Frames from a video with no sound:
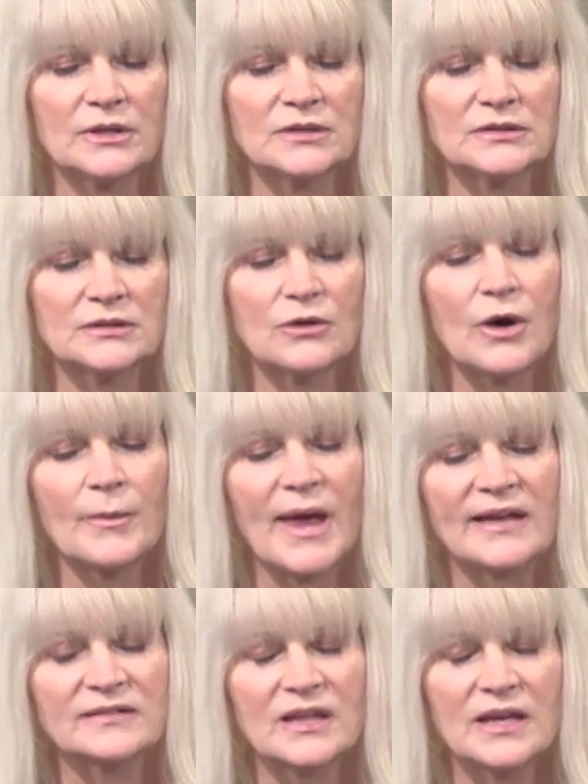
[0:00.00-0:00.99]
so I'm
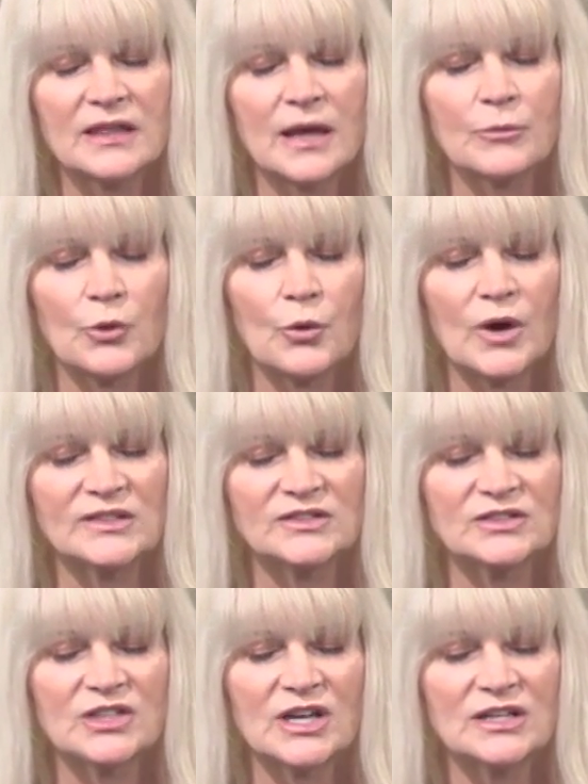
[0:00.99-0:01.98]
asking them
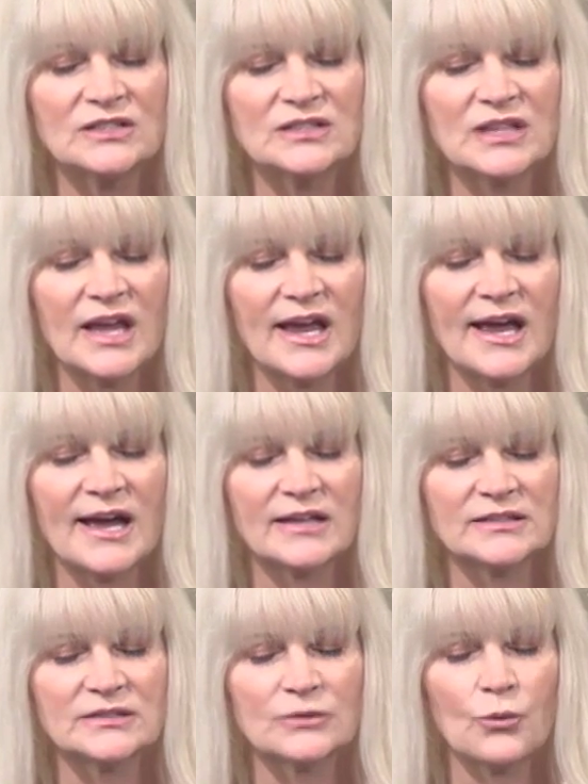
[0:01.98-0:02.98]
questions
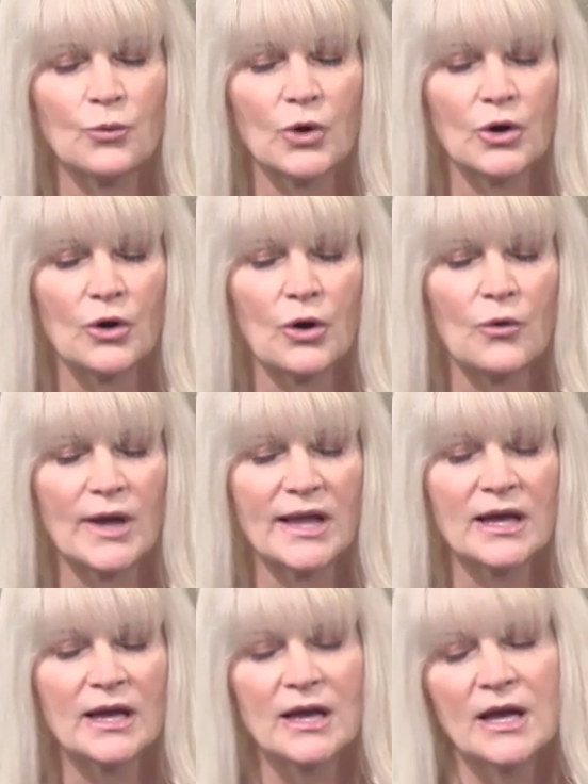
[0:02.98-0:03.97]
as we're
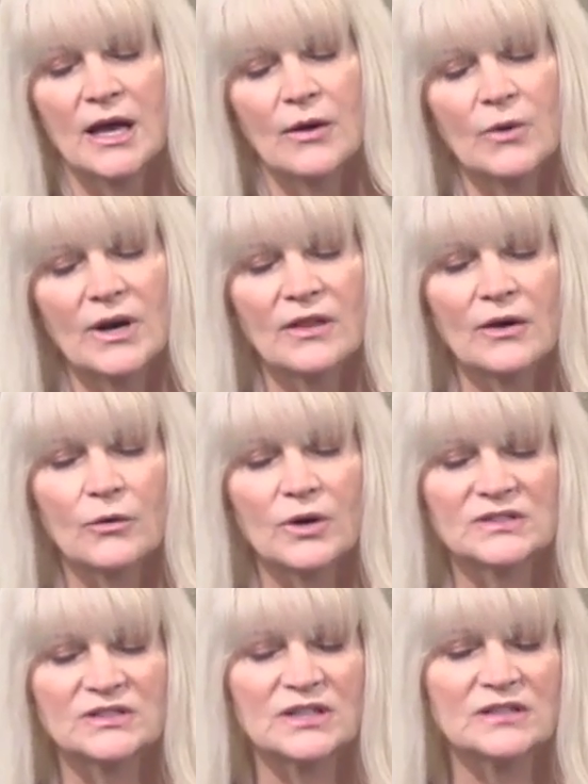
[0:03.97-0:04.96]
going. And one of the
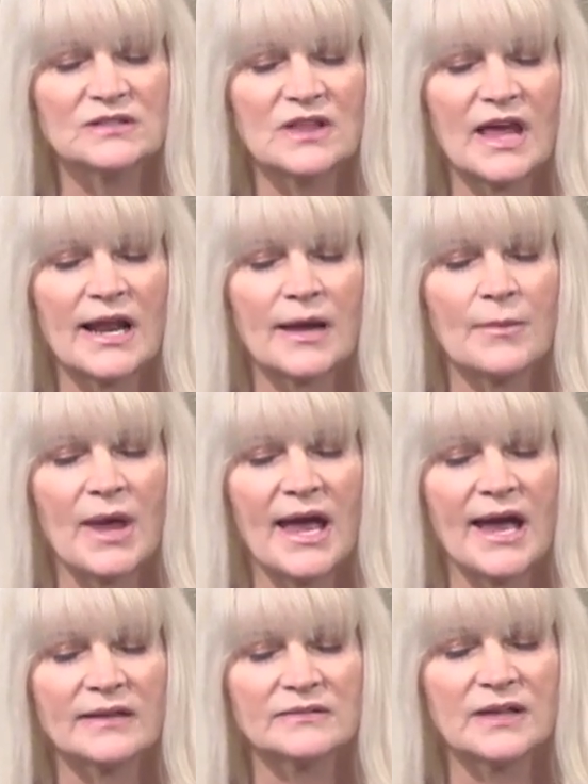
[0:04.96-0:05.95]
questions that I'm
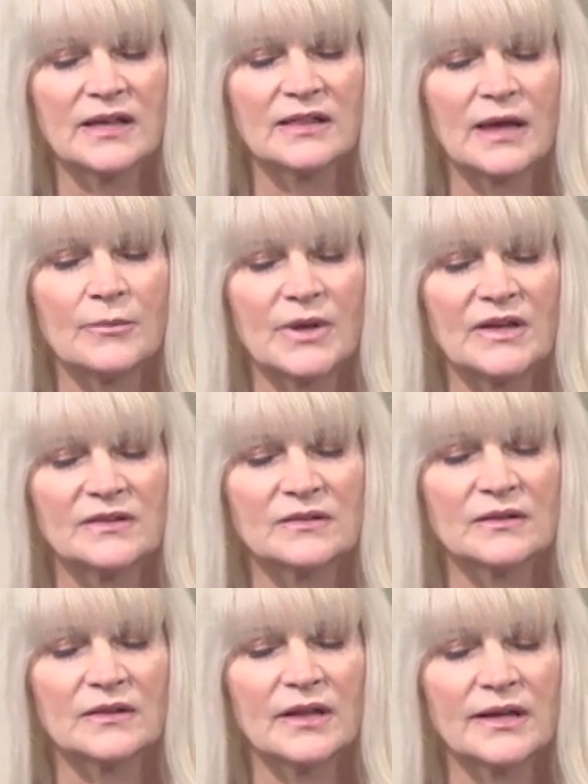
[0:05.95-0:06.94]
asking them
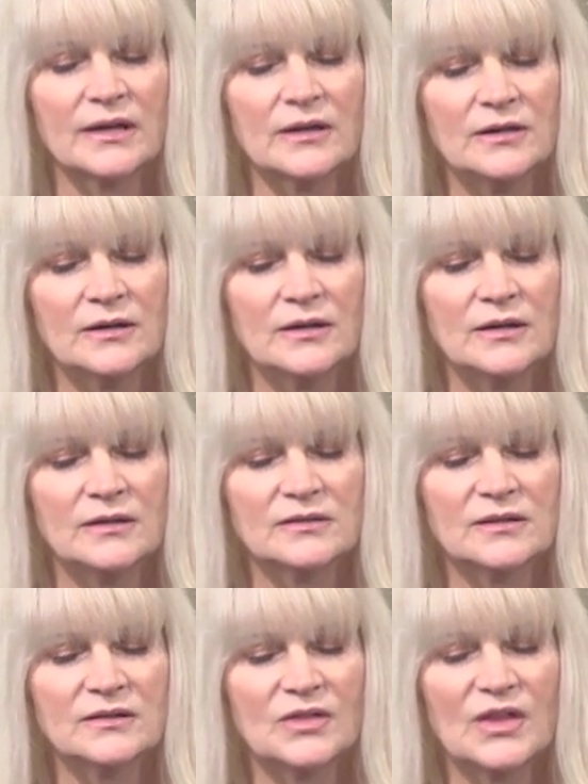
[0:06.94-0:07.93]
is like,
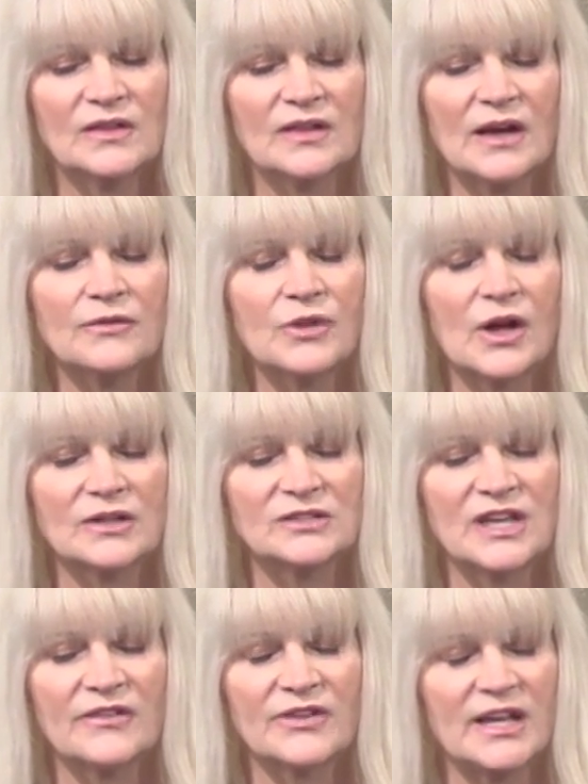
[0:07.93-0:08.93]
does this have
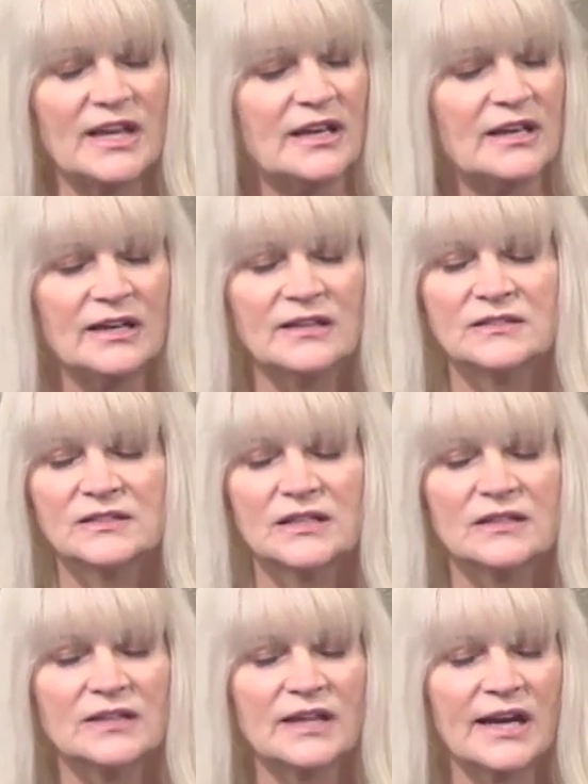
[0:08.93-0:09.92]
longevity?
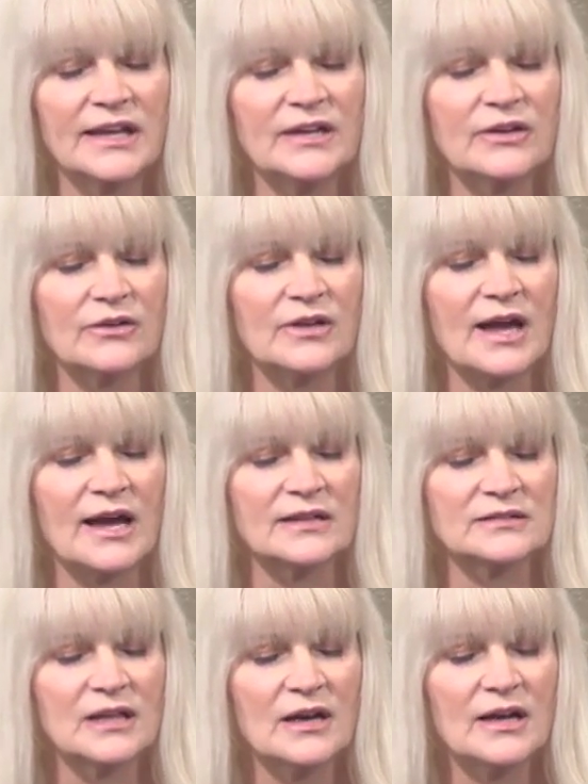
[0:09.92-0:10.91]
Instantly I hear
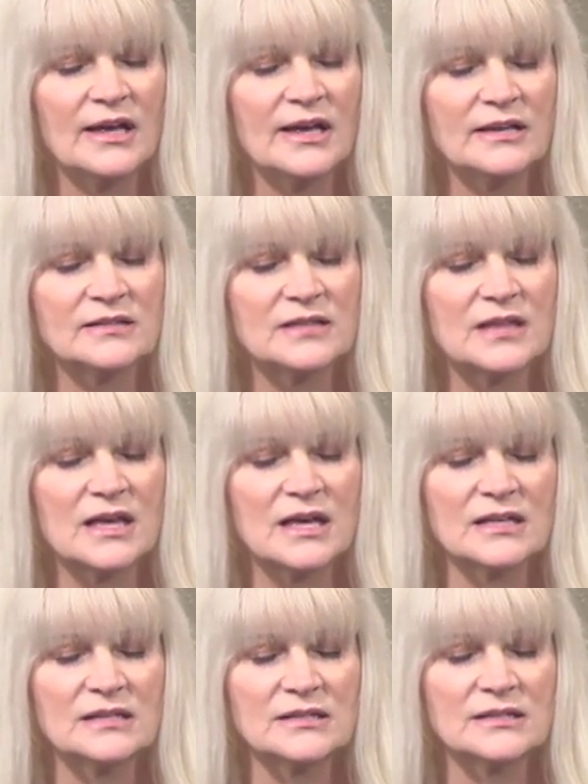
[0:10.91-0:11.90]
yes. Is
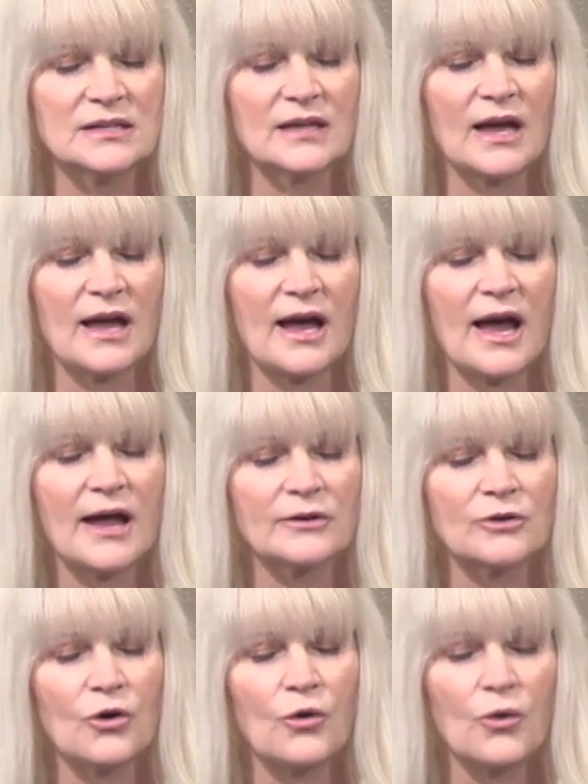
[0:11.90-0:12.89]
this
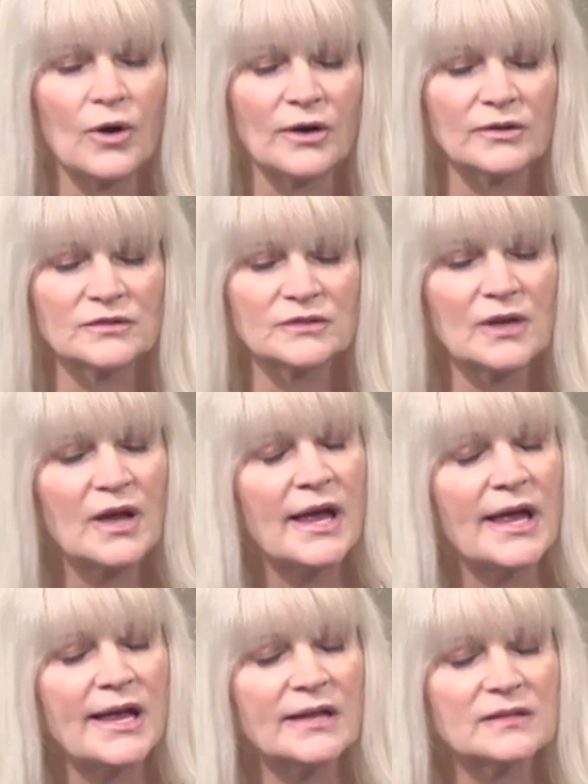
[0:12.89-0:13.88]
on course?
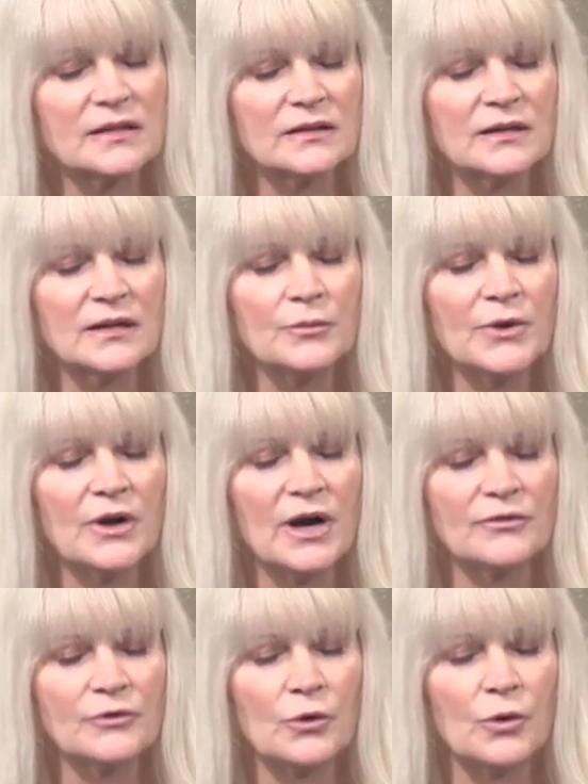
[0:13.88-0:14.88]
It's a little bit
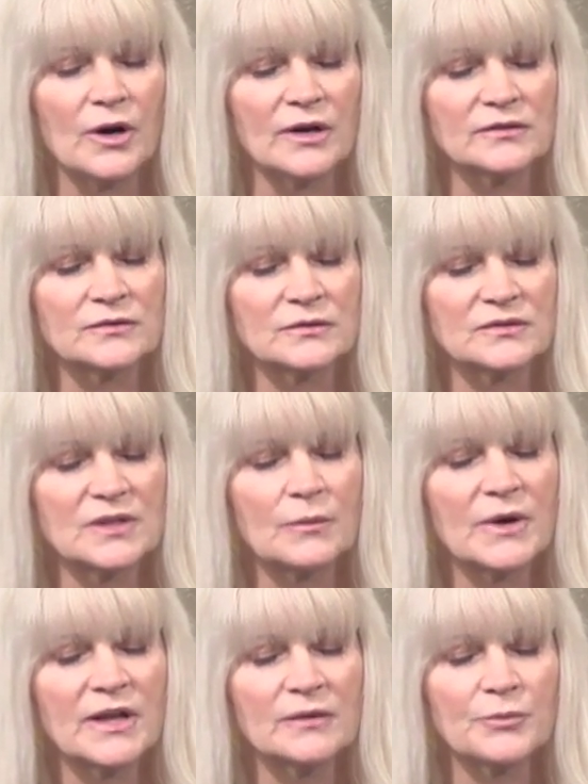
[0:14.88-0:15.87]
off course.
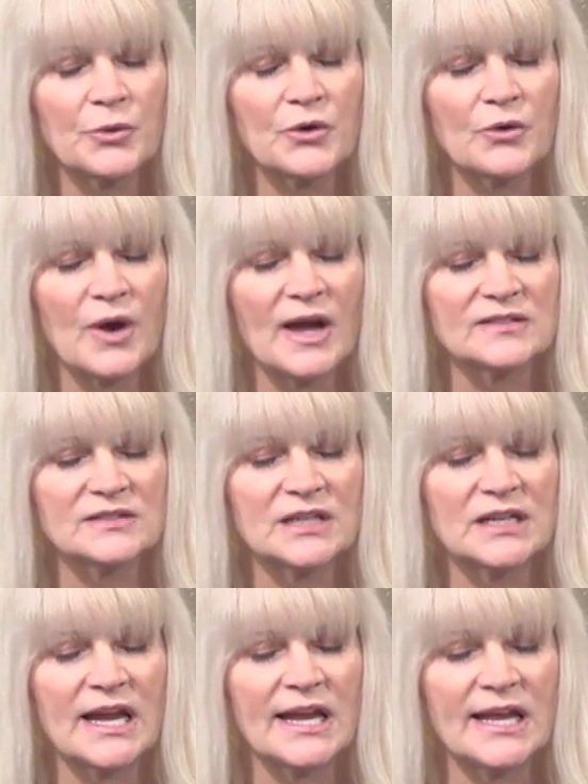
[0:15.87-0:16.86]
Somebody's
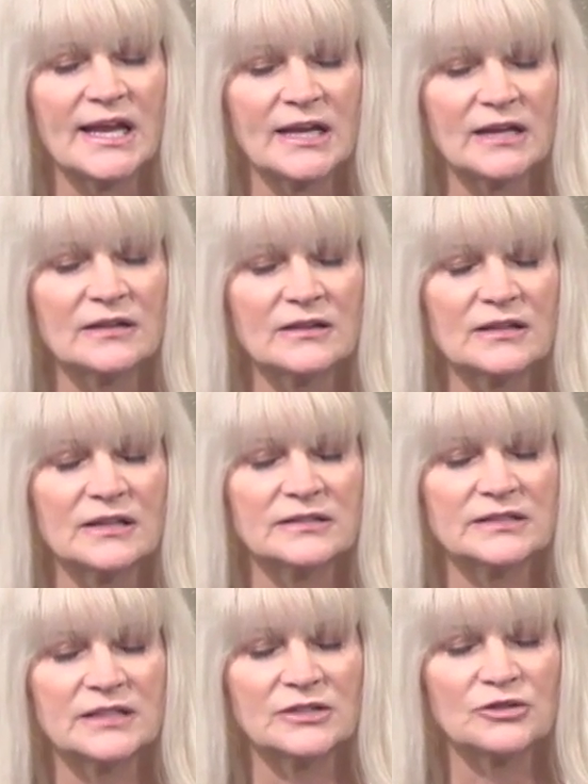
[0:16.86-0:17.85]
procrastinating
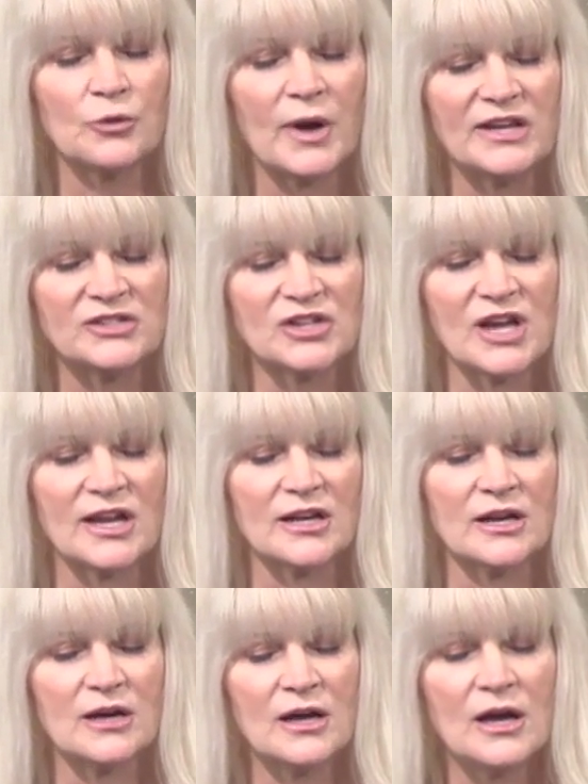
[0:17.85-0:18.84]
this situation.